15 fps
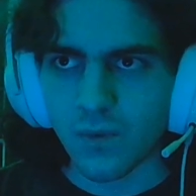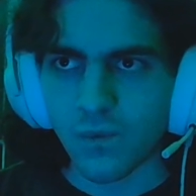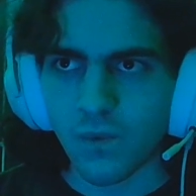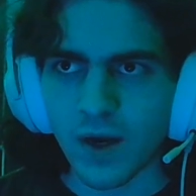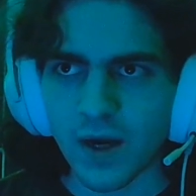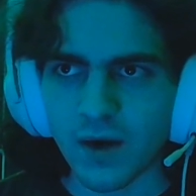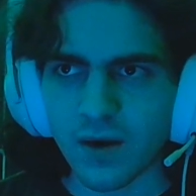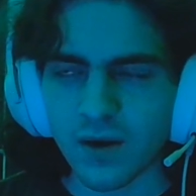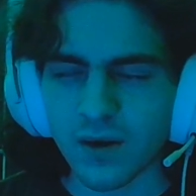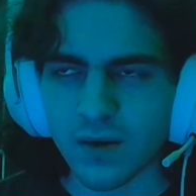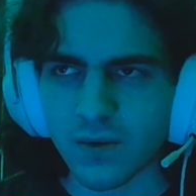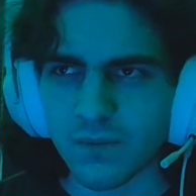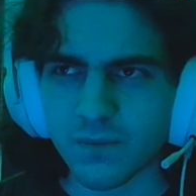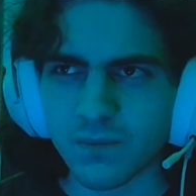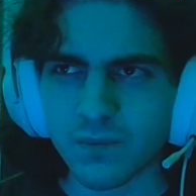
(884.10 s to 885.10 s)

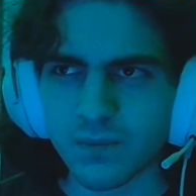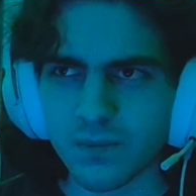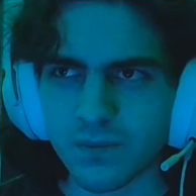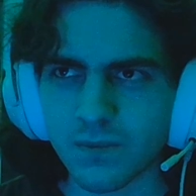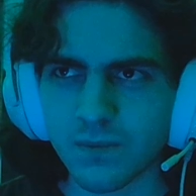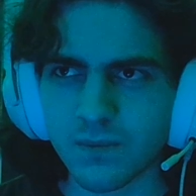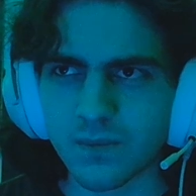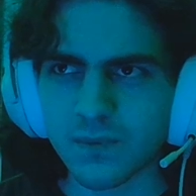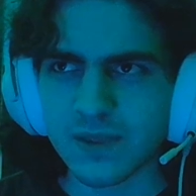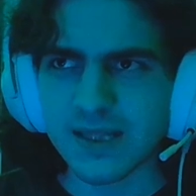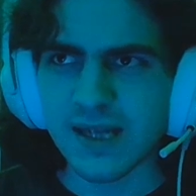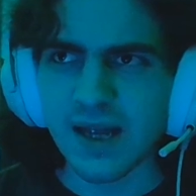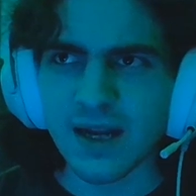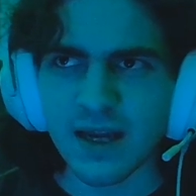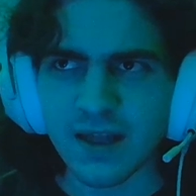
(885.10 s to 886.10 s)
where
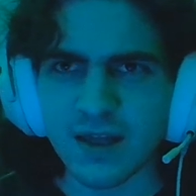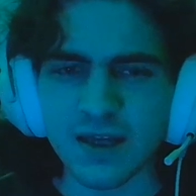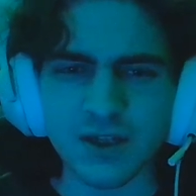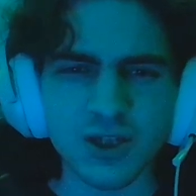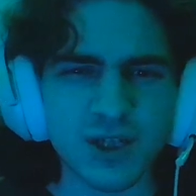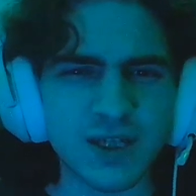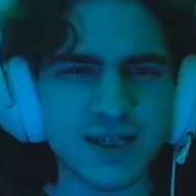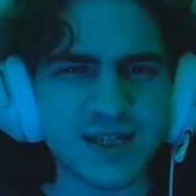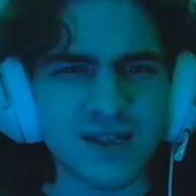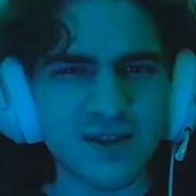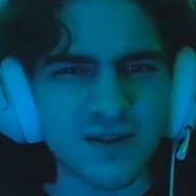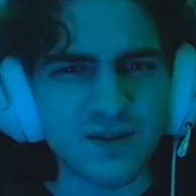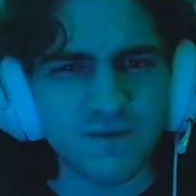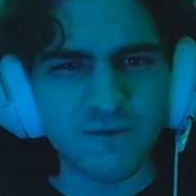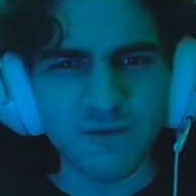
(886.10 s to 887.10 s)
Sanae thinks she's
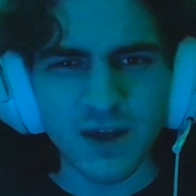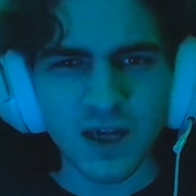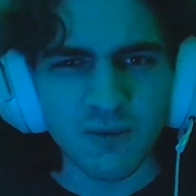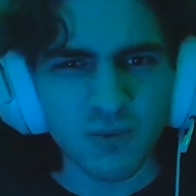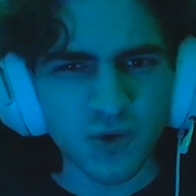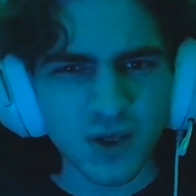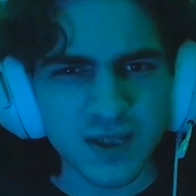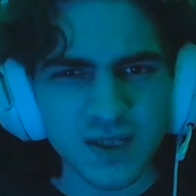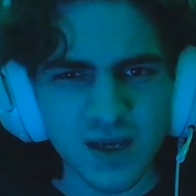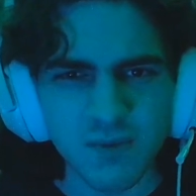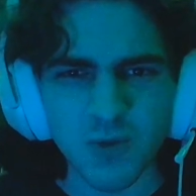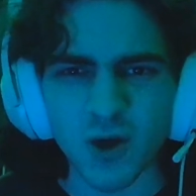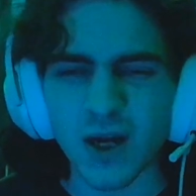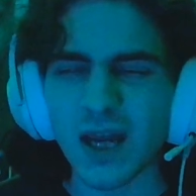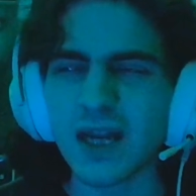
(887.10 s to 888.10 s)
fake Mori
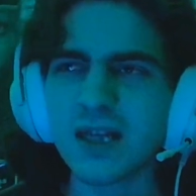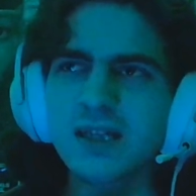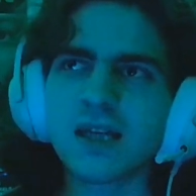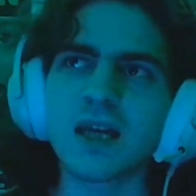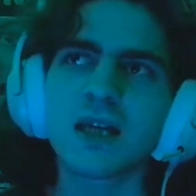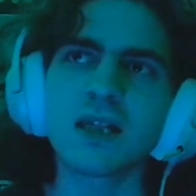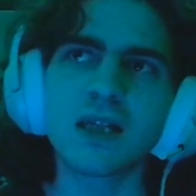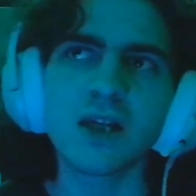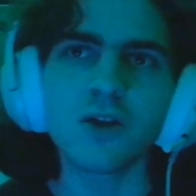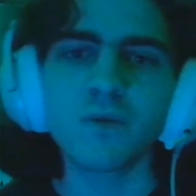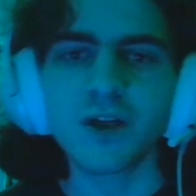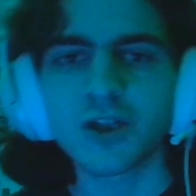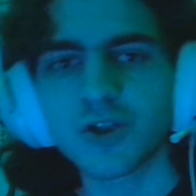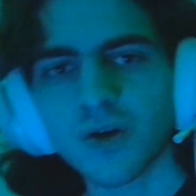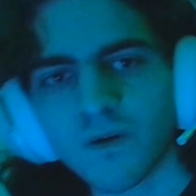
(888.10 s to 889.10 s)
Summer, and it's a
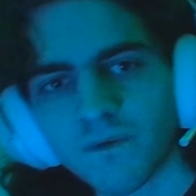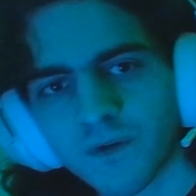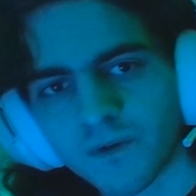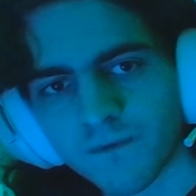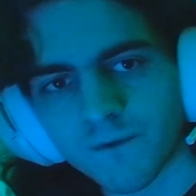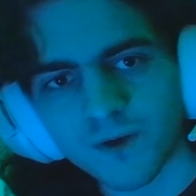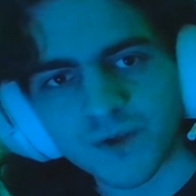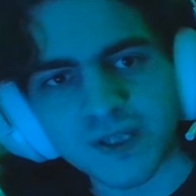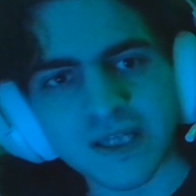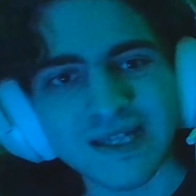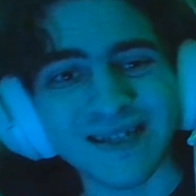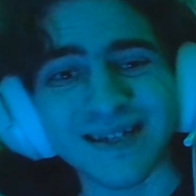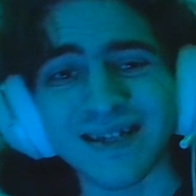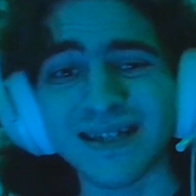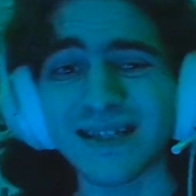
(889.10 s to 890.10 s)
continuing joke from the first
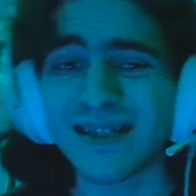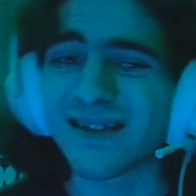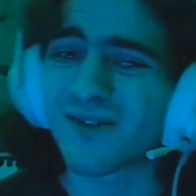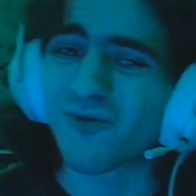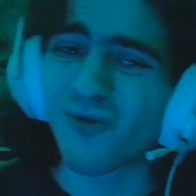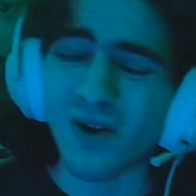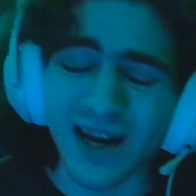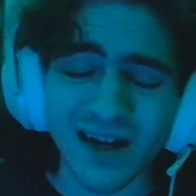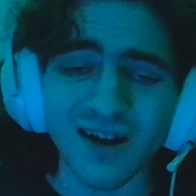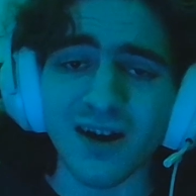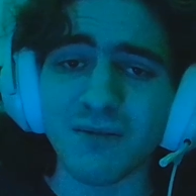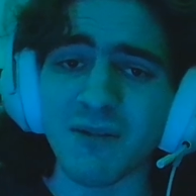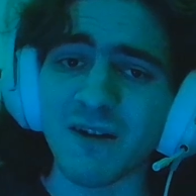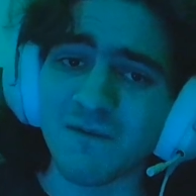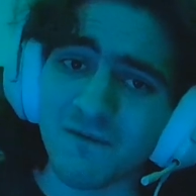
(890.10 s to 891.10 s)
season. It did great
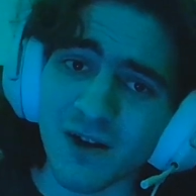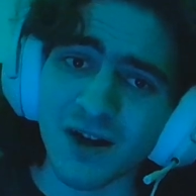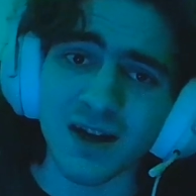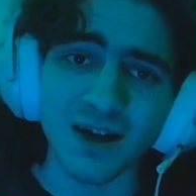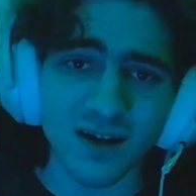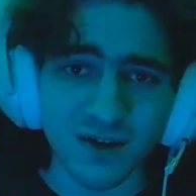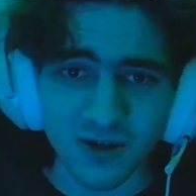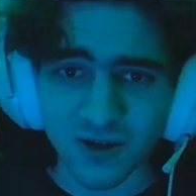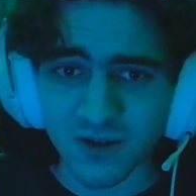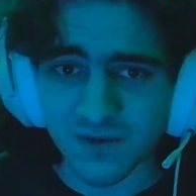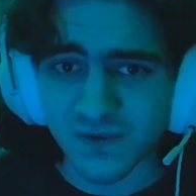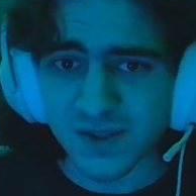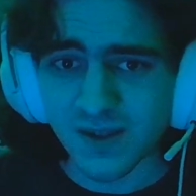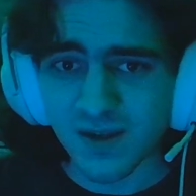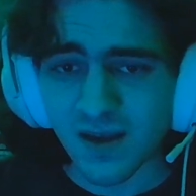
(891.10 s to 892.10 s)
on my fucking
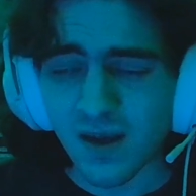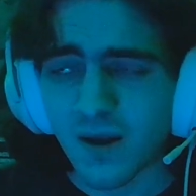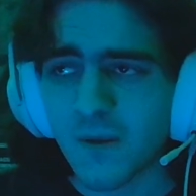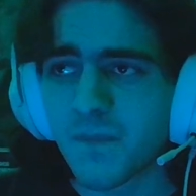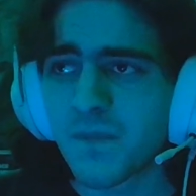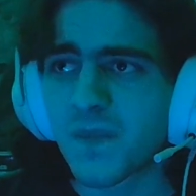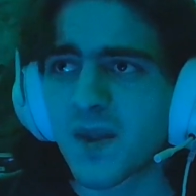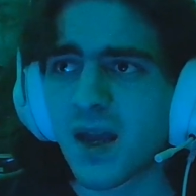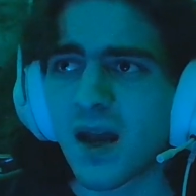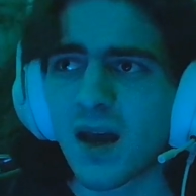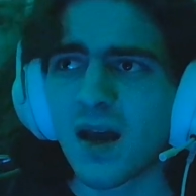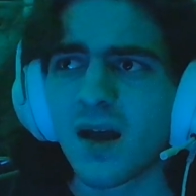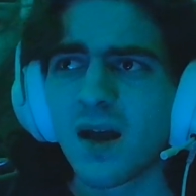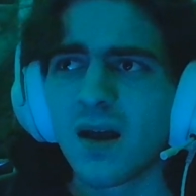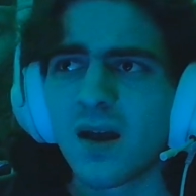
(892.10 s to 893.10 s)
nerves.
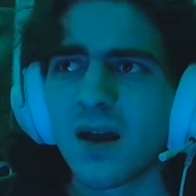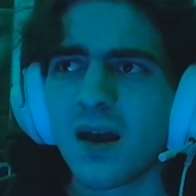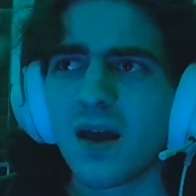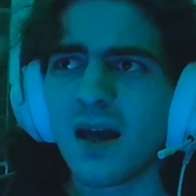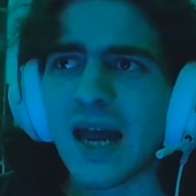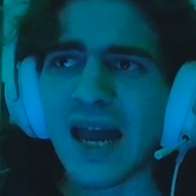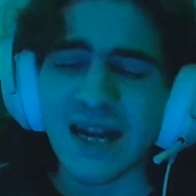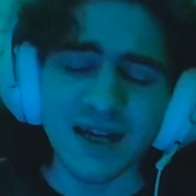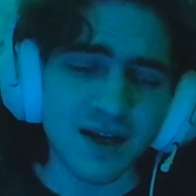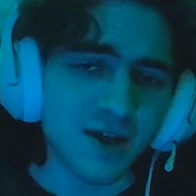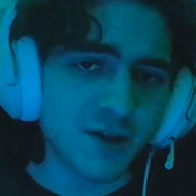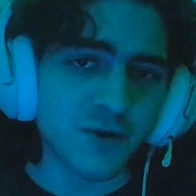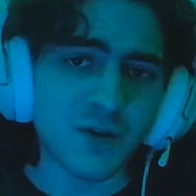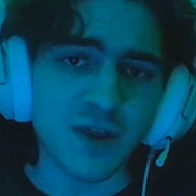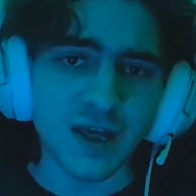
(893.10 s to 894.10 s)
And
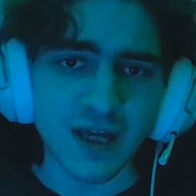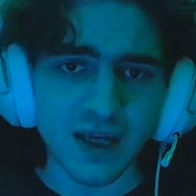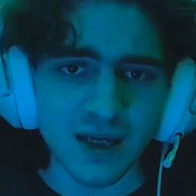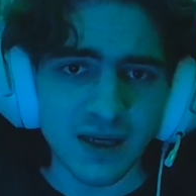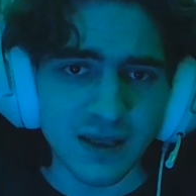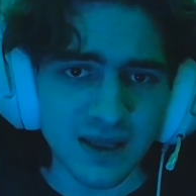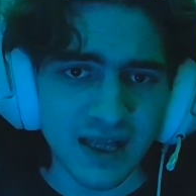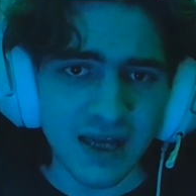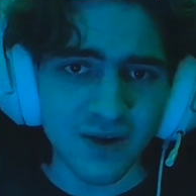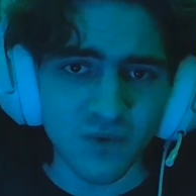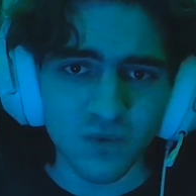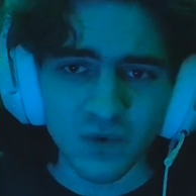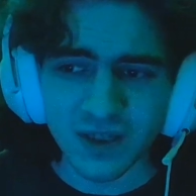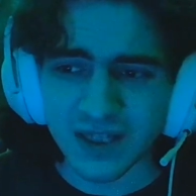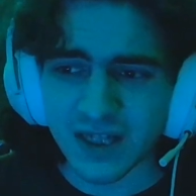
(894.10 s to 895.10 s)
another thing that
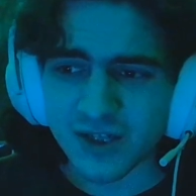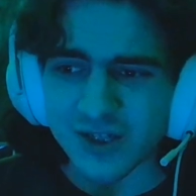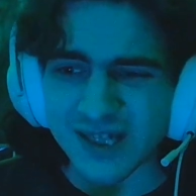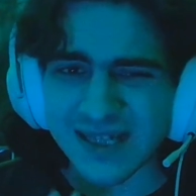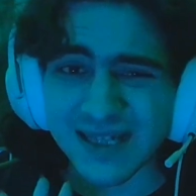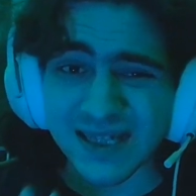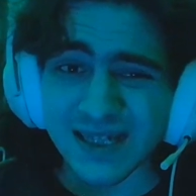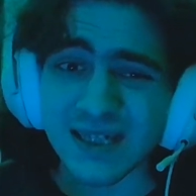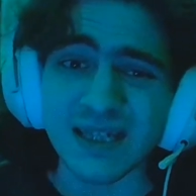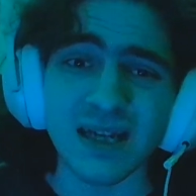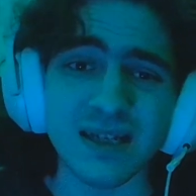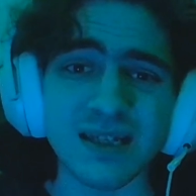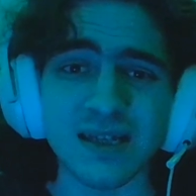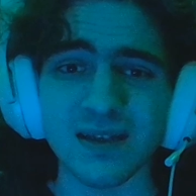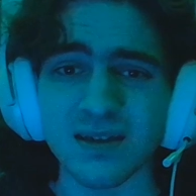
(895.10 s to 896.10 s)
really just
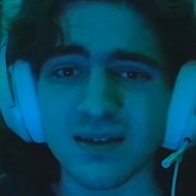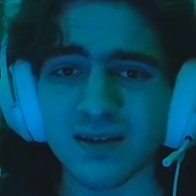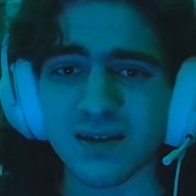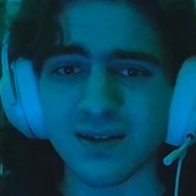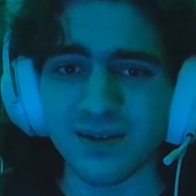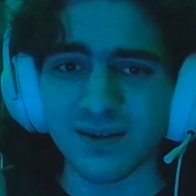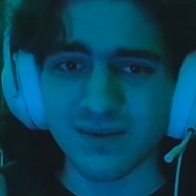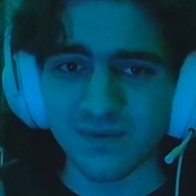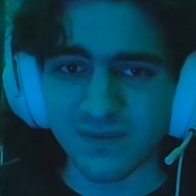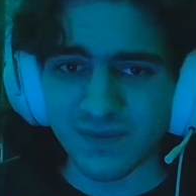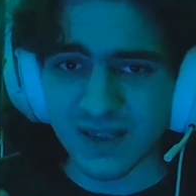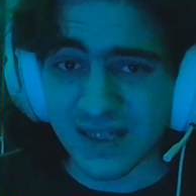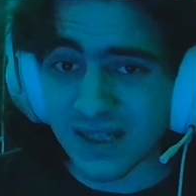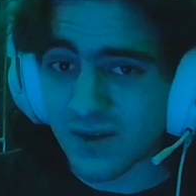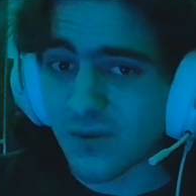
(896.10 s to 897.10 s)
doesn't
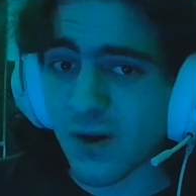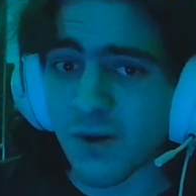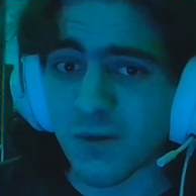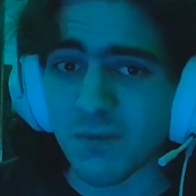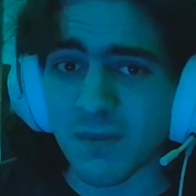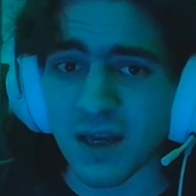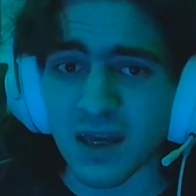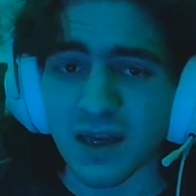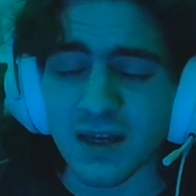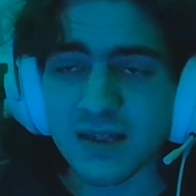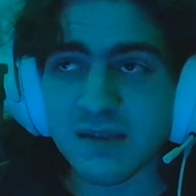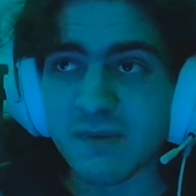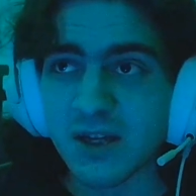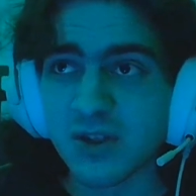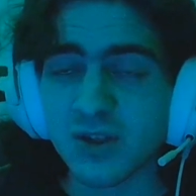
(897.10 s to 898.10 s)
sit well with me,
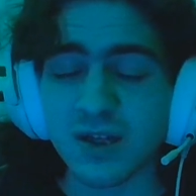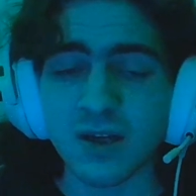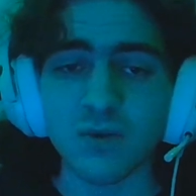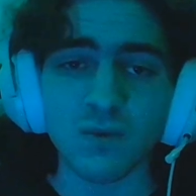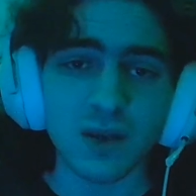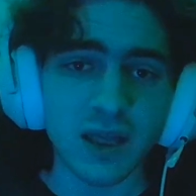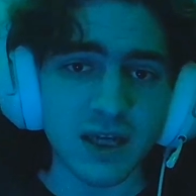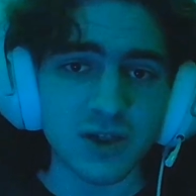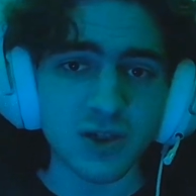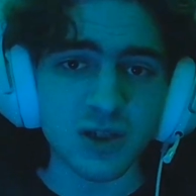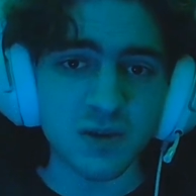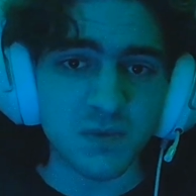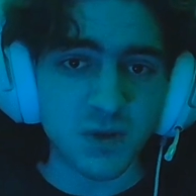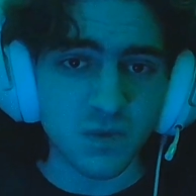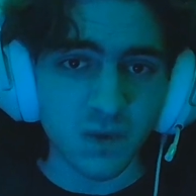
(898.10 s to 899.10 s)
especially in
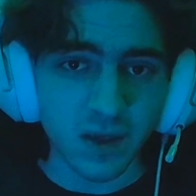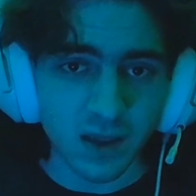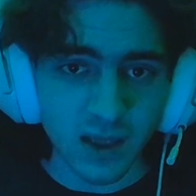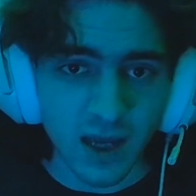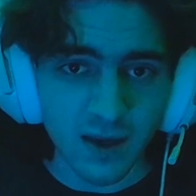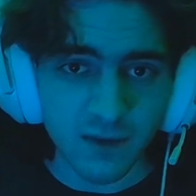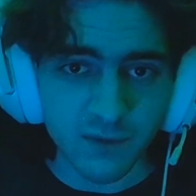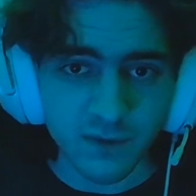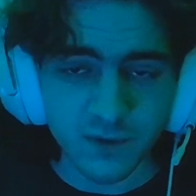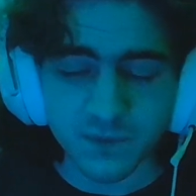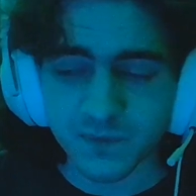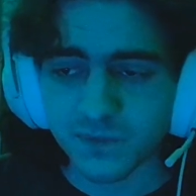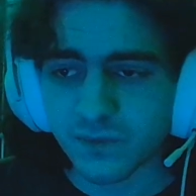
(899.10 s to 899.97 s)
relationships in real life,